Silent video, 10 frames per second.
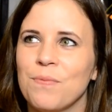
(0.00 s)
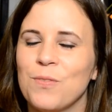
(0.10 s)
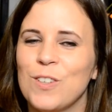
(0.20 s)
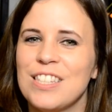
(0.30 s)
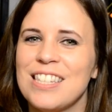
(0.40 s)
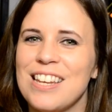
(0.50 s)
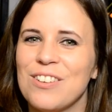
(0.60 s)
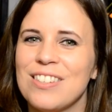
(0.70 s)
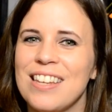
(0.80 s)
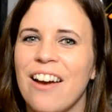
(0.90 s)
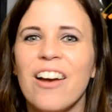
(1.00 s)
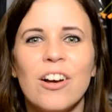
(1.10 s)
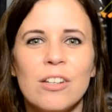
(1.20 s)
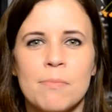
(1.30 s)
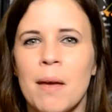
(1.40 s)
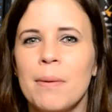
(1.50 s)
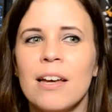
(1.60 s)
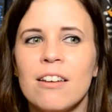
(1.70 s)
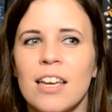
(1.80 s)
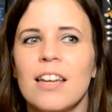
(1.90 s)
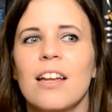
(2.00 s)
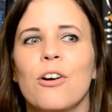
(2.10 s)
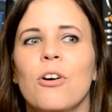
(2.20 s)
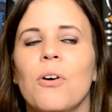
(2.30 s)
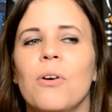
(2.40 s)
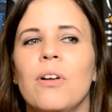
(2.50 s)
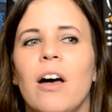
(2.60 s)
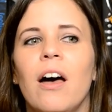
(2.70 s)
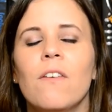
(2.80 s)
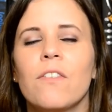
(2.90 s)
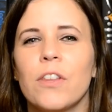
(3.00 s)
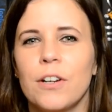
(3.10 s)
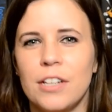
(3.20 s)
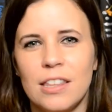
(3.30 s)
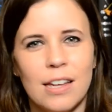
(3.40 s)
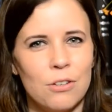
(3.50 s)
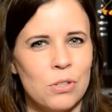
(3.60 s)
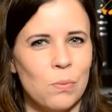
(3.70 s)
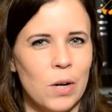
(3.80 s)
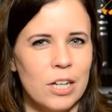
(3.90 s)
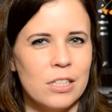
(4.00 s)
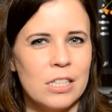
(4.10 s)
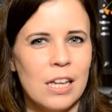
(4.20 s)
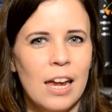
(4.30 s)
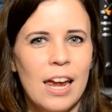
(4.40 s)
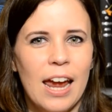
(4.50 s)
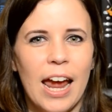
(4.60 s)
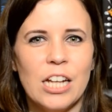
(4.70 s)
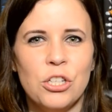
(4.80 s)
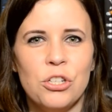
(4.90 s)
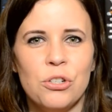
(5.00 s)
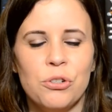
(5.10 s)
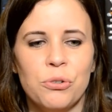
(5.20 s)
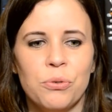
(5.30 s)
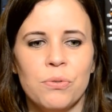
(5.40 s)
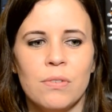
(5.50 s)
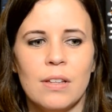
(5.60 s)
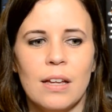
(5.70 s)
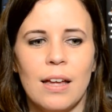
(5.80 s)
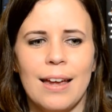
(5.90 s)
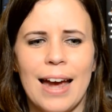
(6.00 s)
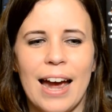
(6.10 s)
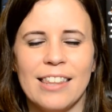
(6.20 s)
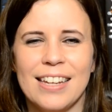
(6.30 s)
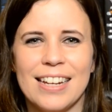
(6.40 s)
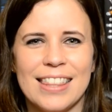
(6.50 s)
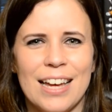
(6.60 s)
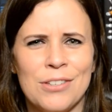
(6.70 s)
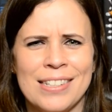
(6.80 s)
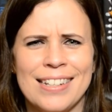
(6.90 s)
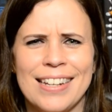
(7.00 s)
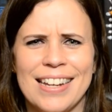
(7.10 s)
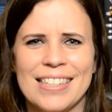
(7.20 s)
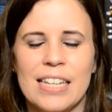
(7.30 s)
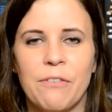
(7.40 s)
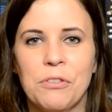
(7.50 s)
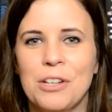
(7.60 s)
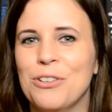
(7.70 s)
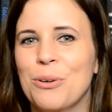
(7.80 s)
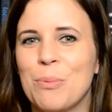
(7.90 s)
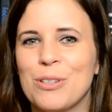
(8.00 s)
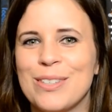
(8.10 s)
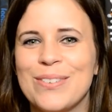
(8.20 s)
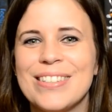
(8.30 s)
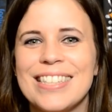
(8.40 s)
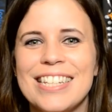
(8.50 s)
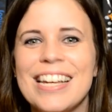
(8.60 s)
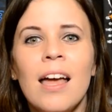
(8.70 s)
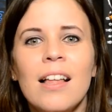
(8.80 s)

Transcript: We'll see. We'll see how it goes. Maybe I'll get a goal of thirty thousand words and do, yeah, I think one thousand a day is definitely doable, so we'll see.